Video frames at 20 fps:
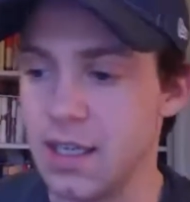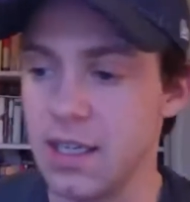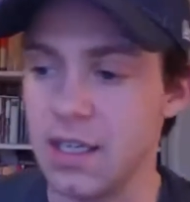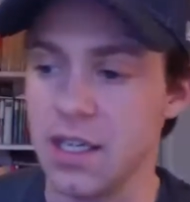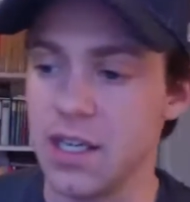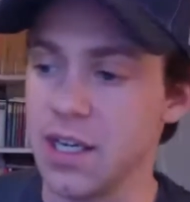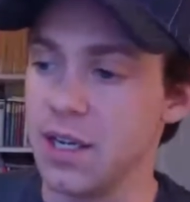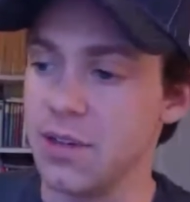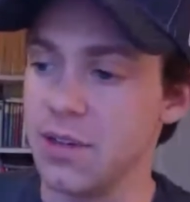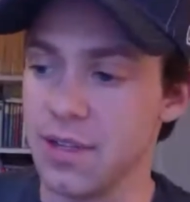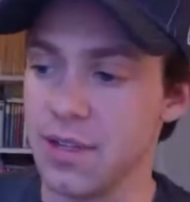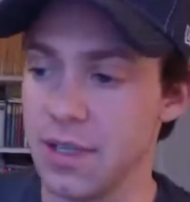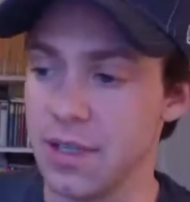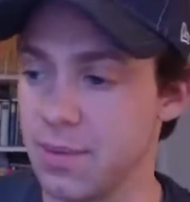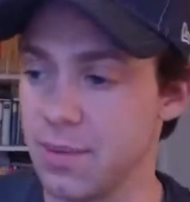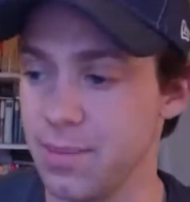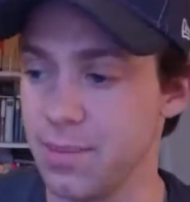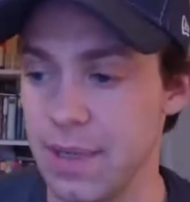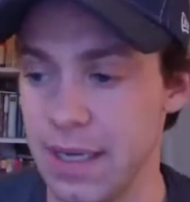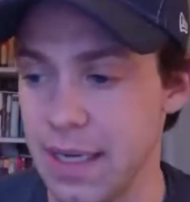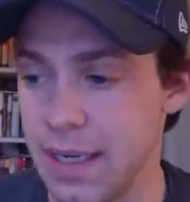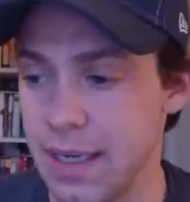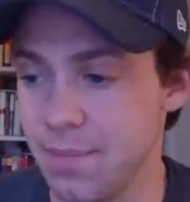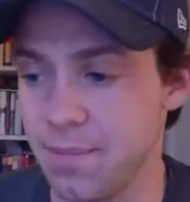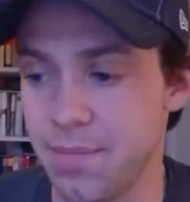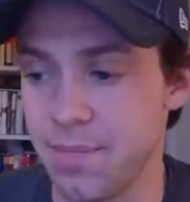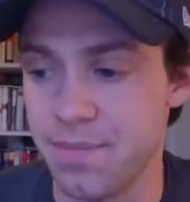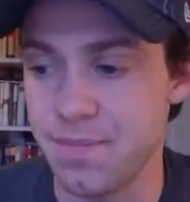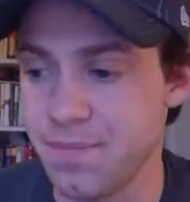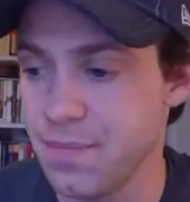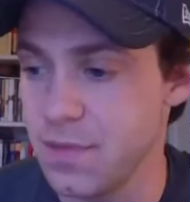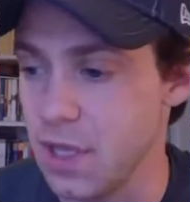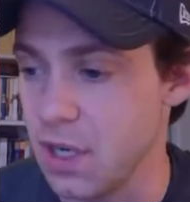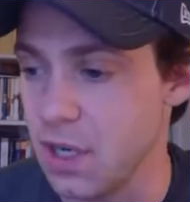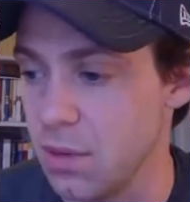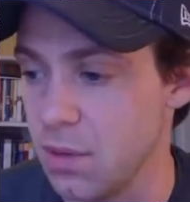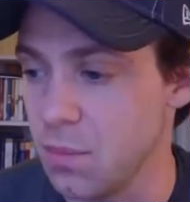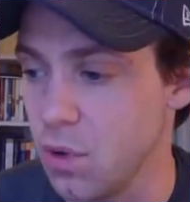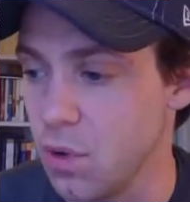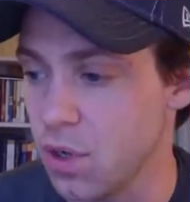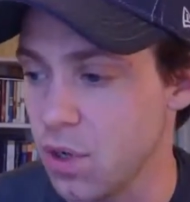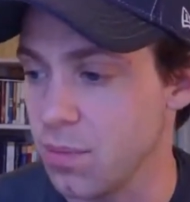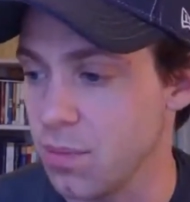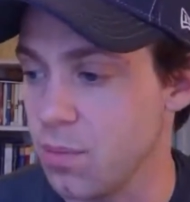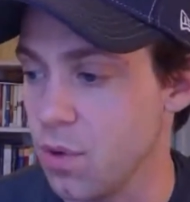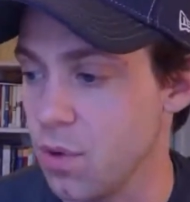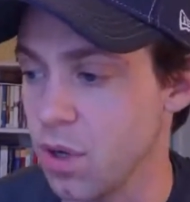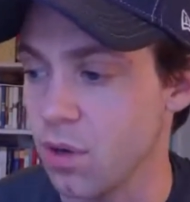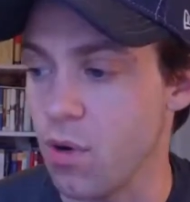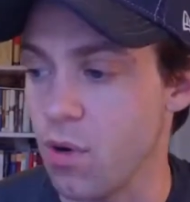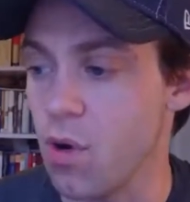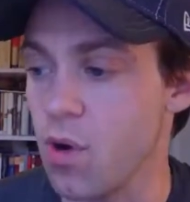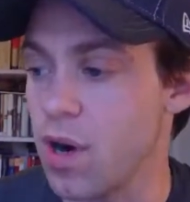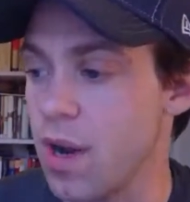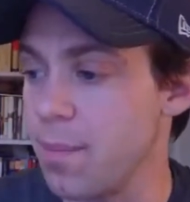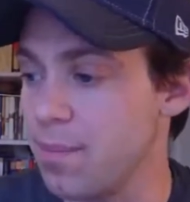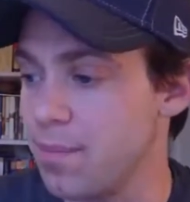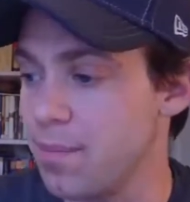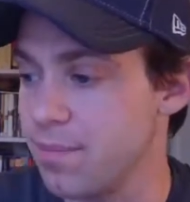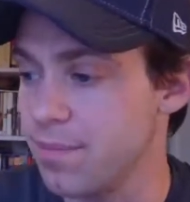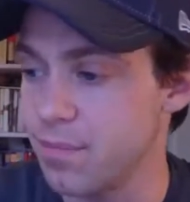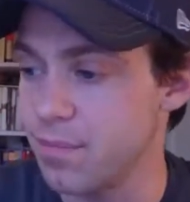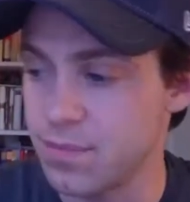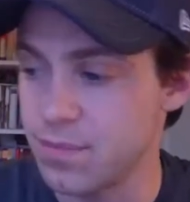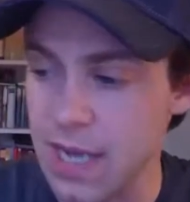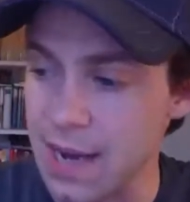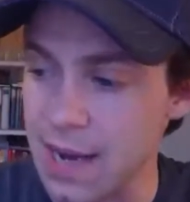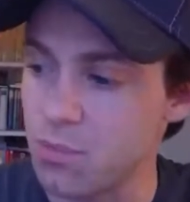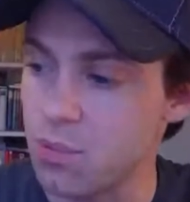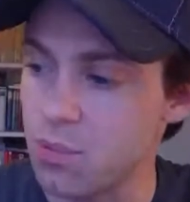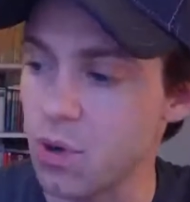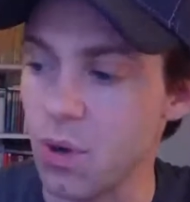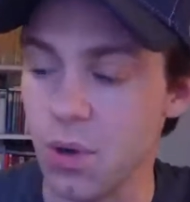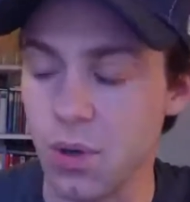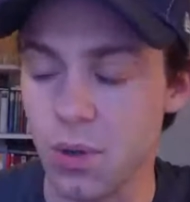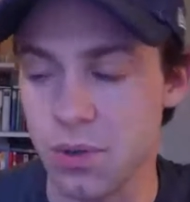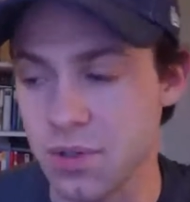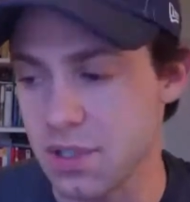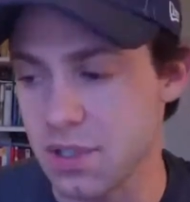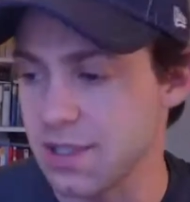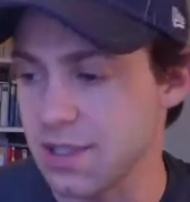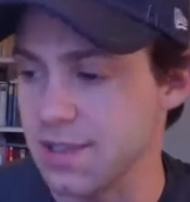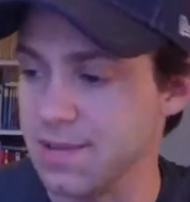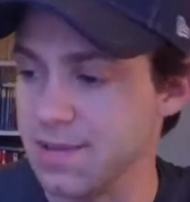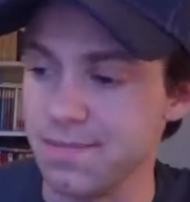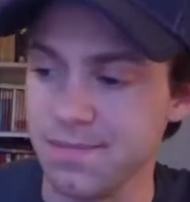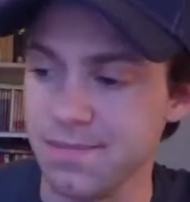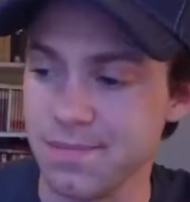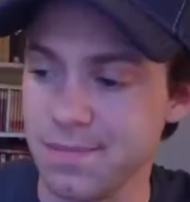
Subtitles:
the more grown-up type roles and